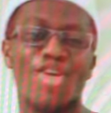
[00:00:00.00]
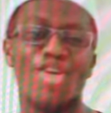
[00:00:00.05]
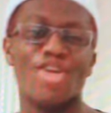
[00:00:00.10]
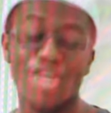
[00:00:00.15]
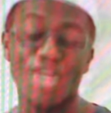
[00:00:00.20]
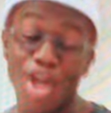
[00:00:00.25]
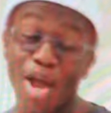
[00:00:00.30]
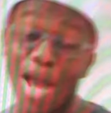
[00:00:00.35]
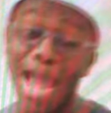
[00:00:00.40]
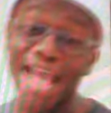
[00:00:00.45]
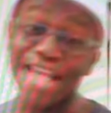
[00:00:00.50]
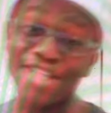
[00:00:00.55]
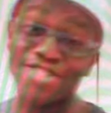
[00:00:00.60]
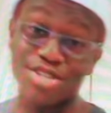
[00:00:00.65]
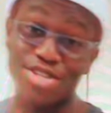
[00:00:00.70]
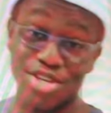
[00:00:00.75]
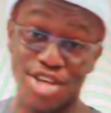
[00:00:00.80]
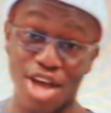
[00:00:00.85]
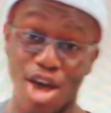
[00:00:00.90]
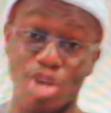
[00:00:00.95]
So you know,
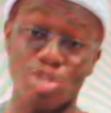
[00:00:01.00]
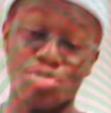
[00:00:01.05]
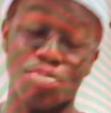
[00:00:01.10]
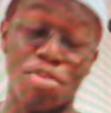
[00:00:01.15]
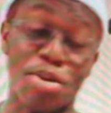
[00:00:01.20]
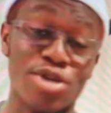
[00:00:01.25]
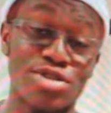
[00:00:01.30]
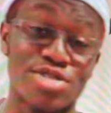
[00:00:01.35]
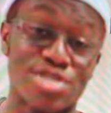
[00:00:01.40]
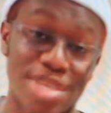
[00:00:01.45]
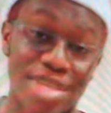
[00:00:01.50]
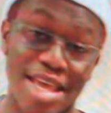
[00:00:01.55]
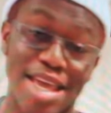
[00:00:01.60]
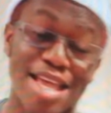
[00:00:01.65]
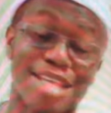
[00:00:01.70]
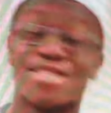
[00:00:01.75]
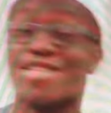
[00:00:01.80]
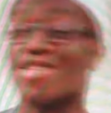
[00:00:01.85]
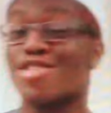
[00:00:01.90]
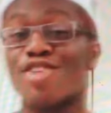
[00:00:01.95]
Asian girl pussy
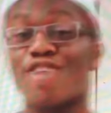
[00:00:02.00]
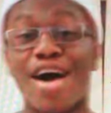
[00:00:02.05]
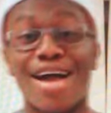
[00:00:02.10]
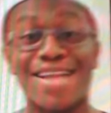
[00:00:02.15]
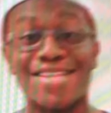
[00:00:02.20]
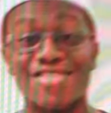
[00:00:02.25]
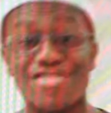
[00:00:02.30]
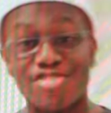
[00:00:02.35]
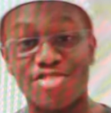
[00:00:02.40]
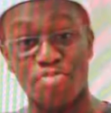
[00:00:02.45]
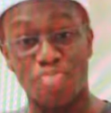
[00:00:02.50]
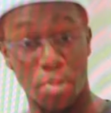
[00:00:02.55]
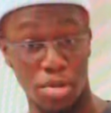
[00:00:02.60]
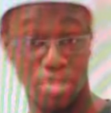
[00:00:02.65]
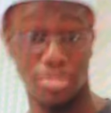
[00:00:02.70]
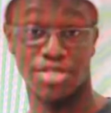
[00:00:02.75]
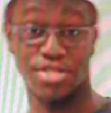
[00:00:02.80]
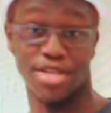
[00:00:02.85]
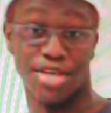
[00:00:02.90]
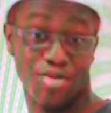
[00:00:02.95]
is the tightest
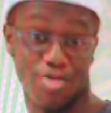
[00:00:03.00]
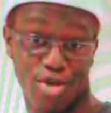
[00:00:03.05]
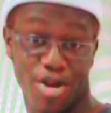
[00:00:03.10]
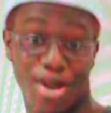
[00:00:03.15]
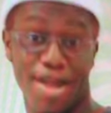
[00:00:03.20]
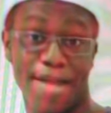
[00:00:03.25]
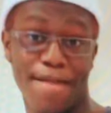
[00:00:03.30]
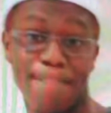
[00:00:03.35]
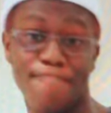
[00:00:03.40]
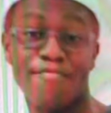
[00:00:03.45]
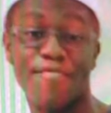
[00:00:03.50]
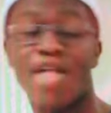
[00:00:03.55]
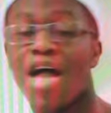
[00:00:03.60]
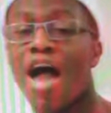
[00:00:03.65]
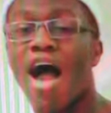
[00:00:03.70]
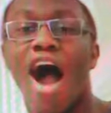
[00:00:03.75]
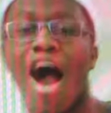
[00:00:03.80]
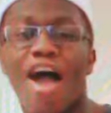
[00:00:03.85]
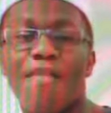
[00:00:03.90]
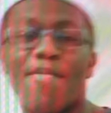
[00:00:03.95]
pussy, right?
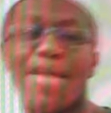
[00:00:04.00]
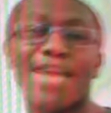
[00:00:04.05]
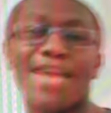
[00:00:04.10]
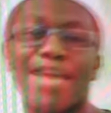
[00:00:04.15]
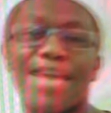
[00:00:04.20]
I.